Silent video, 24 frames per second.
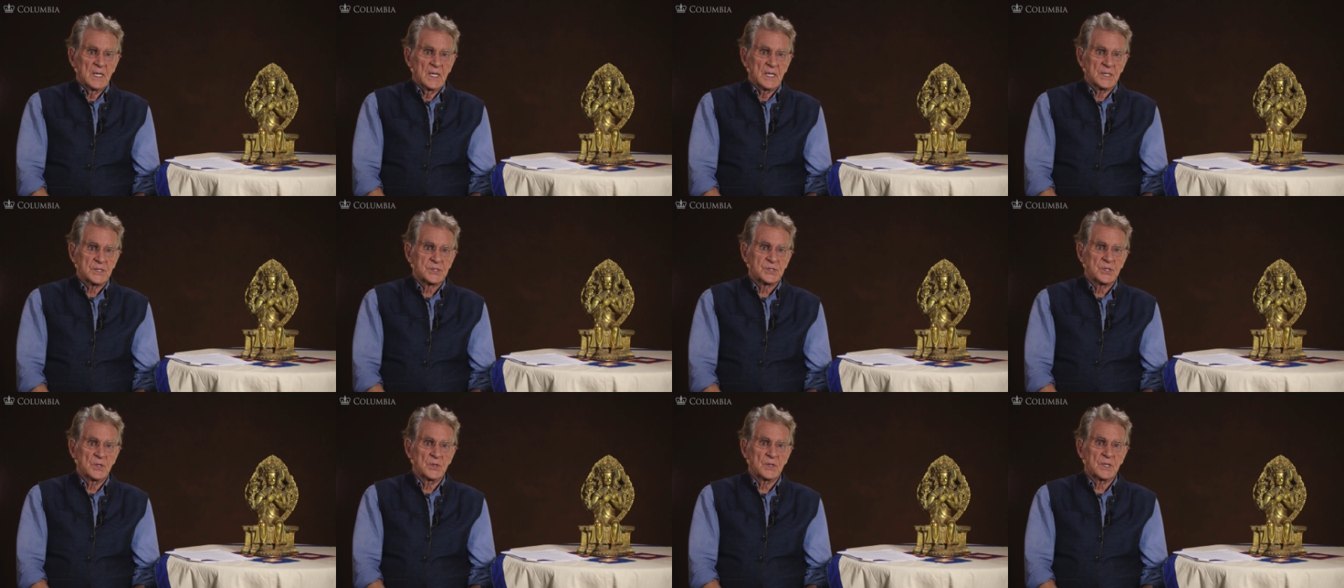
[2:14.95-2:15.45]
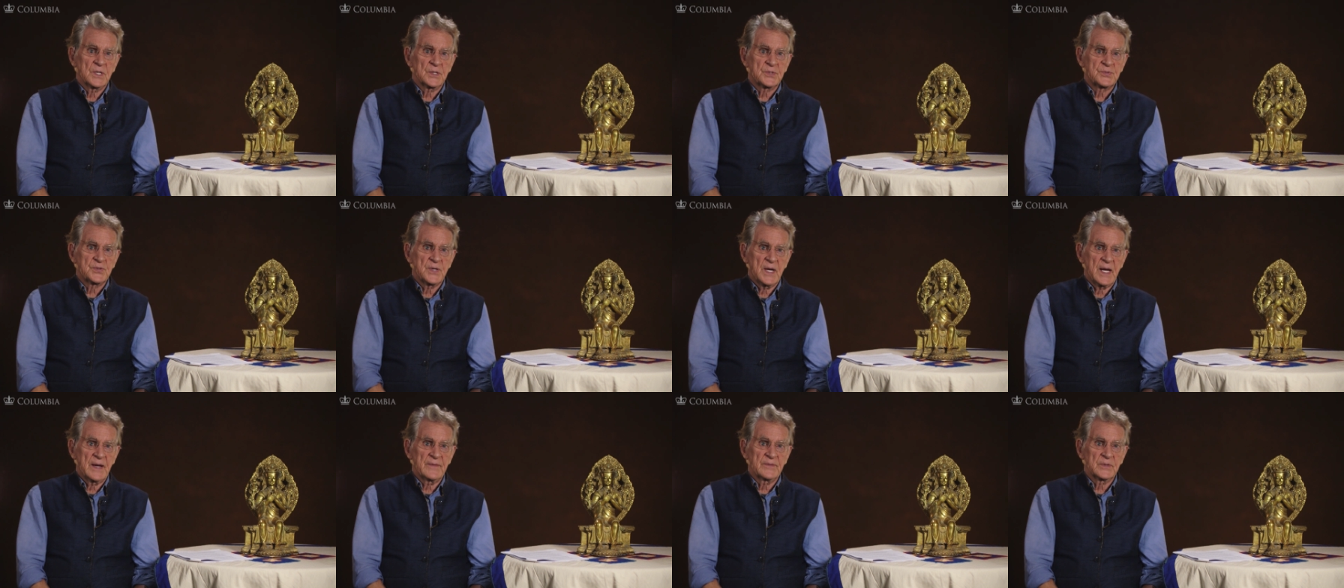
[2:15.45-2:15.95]
Ashoka
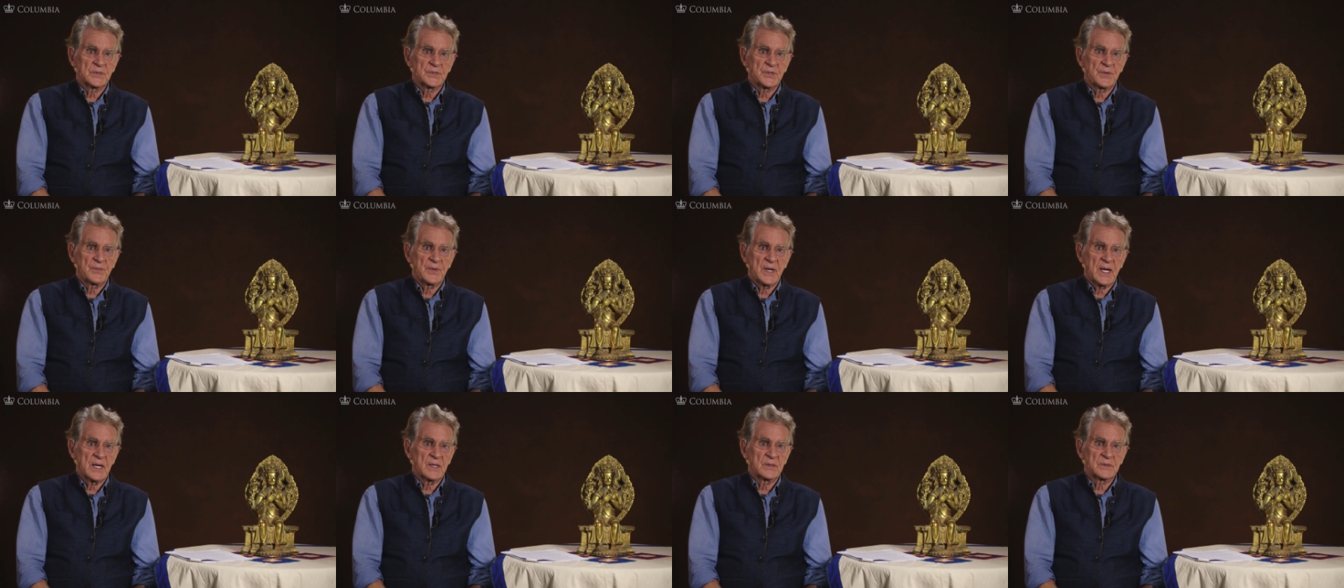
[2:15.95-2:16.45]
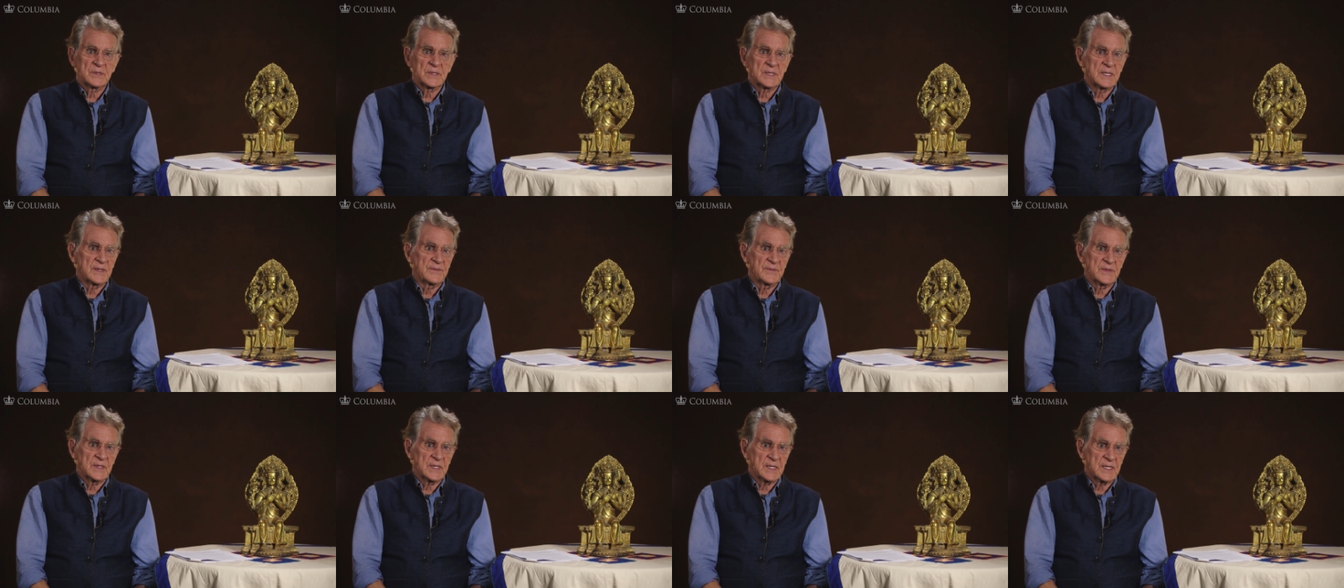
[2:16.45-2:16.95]
traveled around
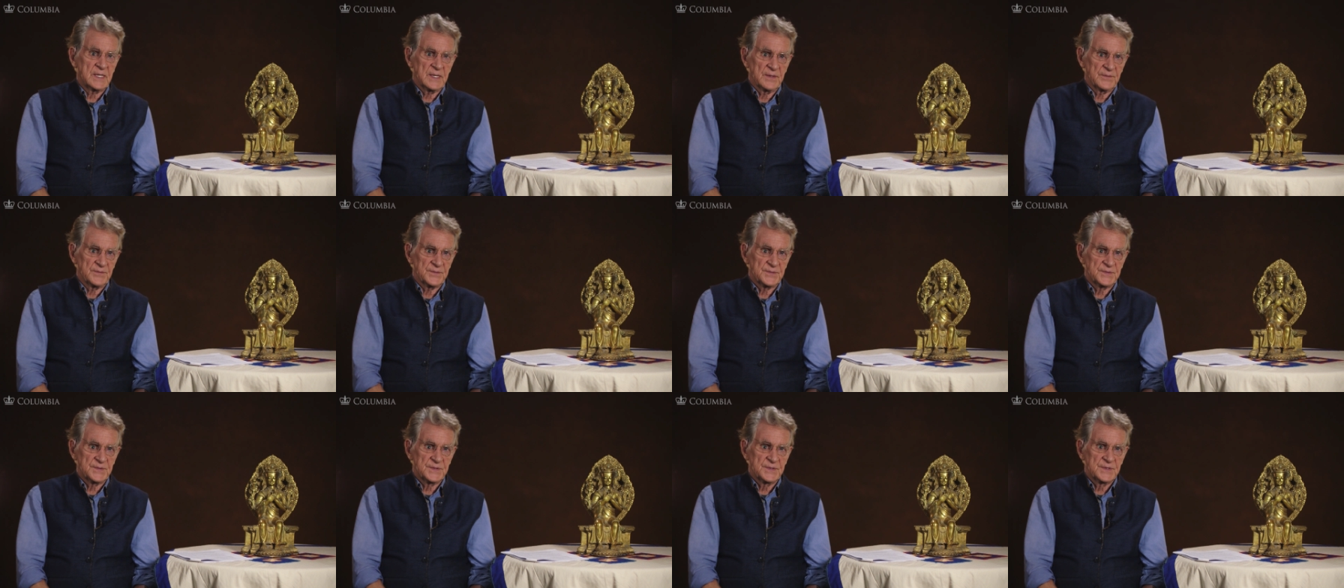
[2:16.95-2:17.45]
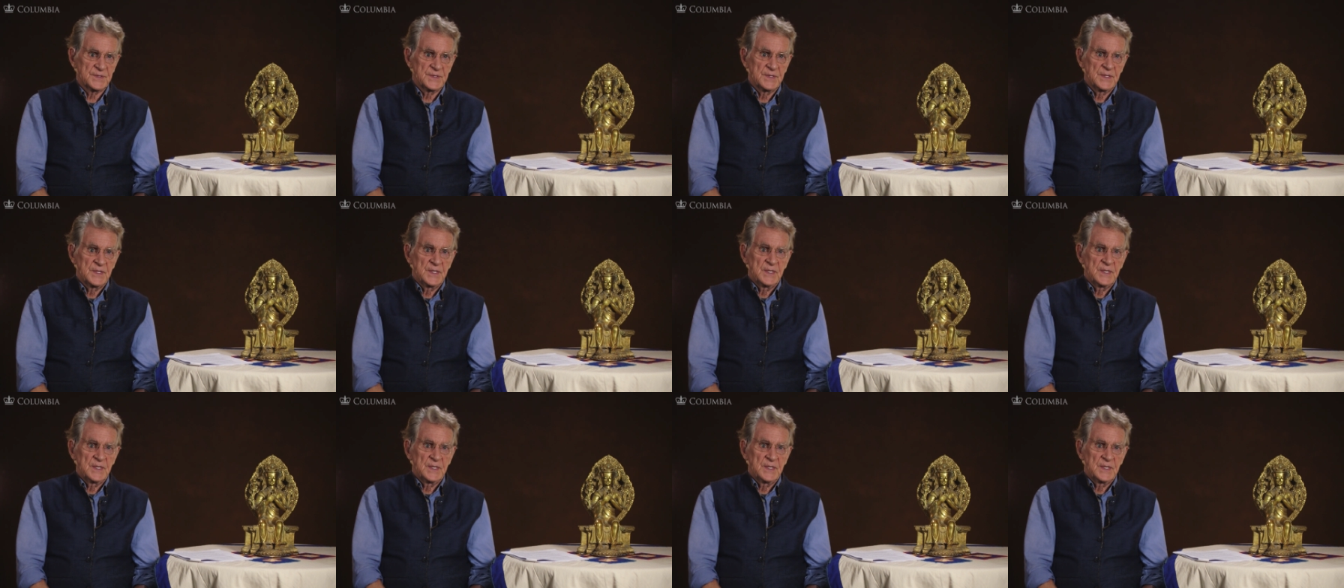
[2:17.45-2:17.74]
giving gifts.